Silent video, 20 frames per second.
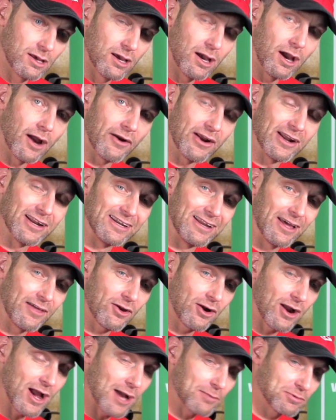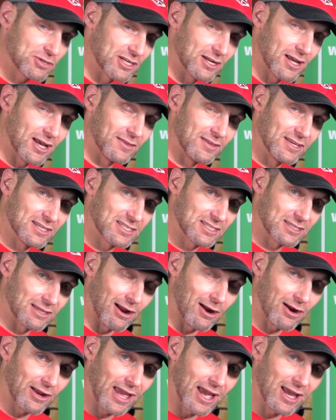All right, another option on this
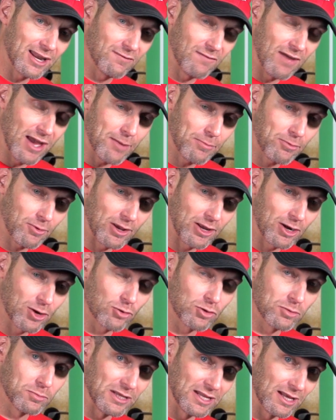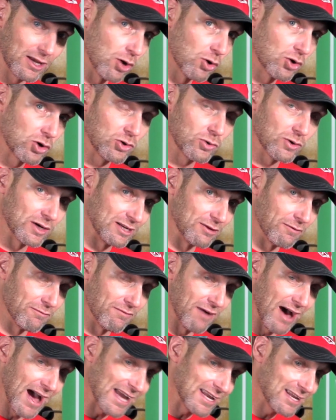StarCat evaporator would be to go to a
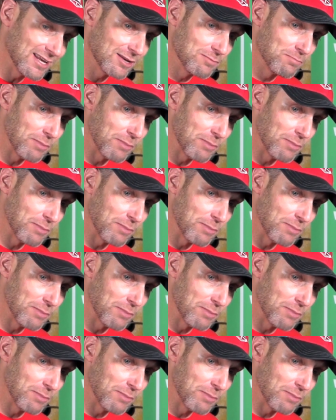divided